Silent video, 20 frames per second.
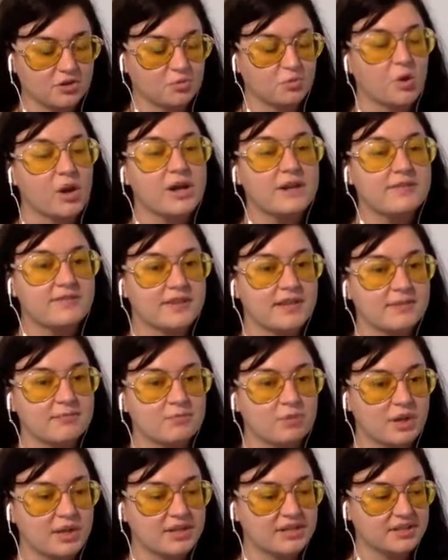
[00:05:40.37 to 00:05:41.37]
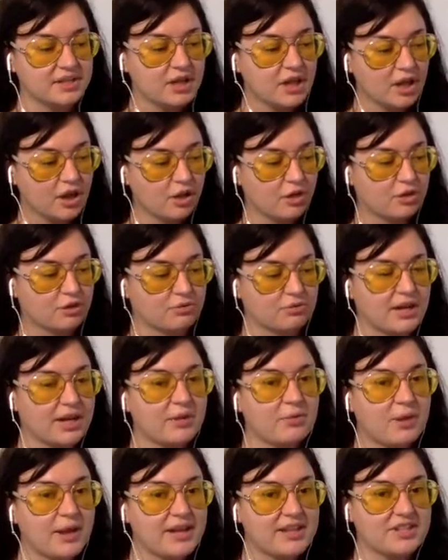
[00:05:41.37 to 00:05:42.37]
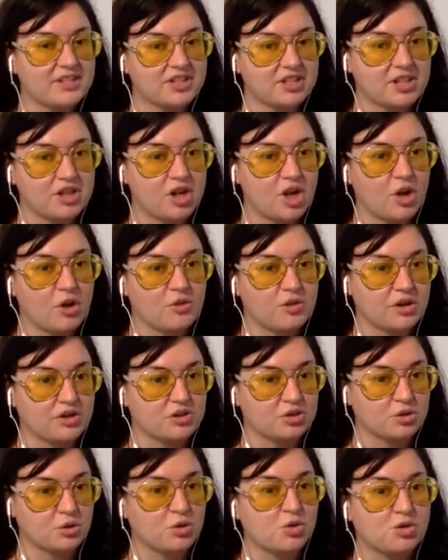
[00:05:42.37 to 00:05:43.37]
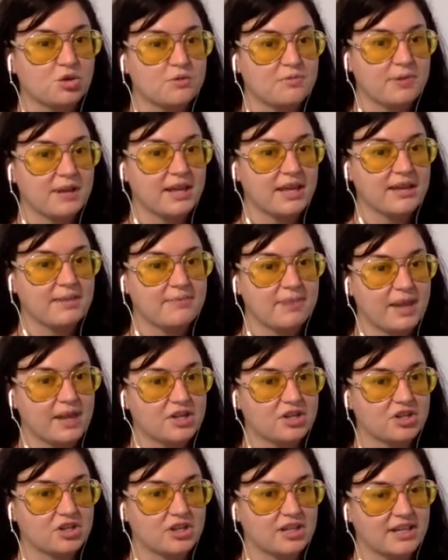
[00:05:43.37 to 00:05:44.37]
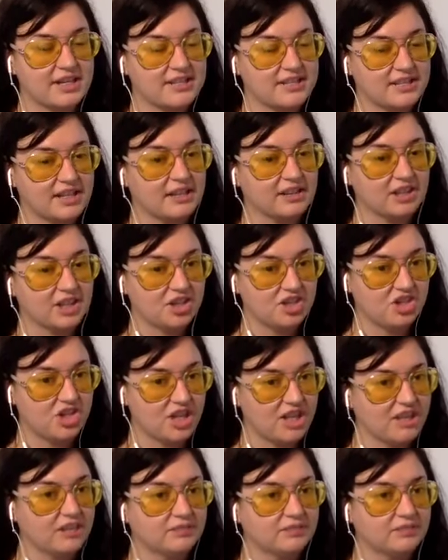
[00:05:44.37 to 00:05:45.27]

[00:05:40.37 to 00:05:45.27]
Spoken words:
One of them was 3 ways to know your social media manager is legit